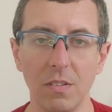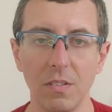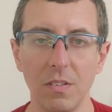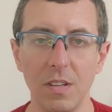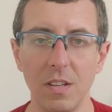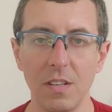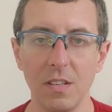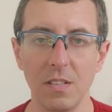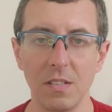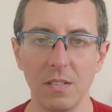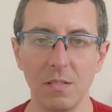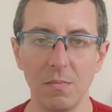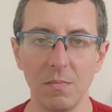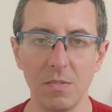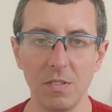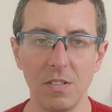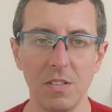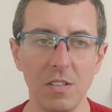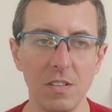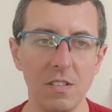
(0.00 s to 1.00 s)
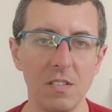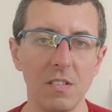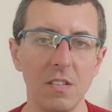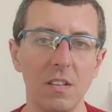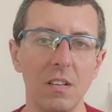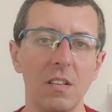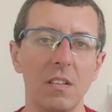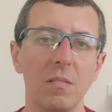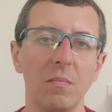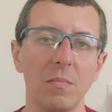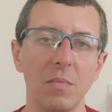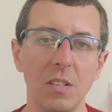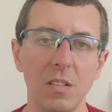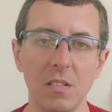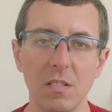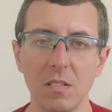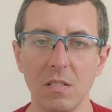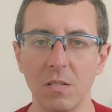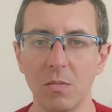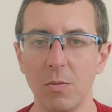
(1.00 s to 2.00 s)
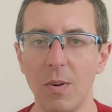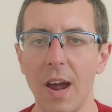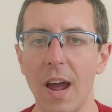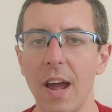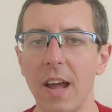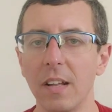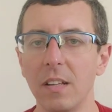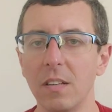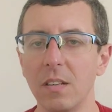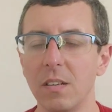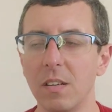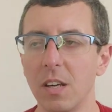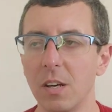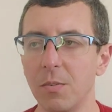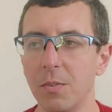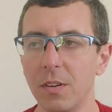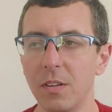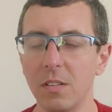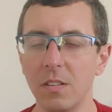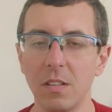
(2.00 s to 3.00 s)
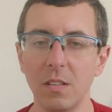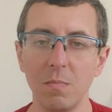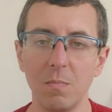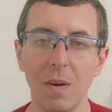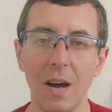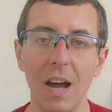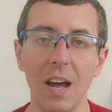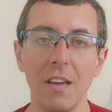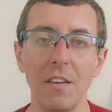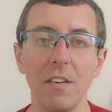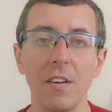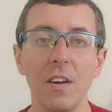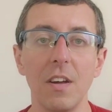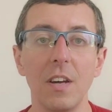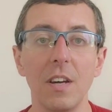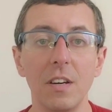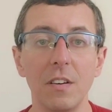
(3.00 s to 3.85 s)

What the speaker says: This system, it's a right guaranteed by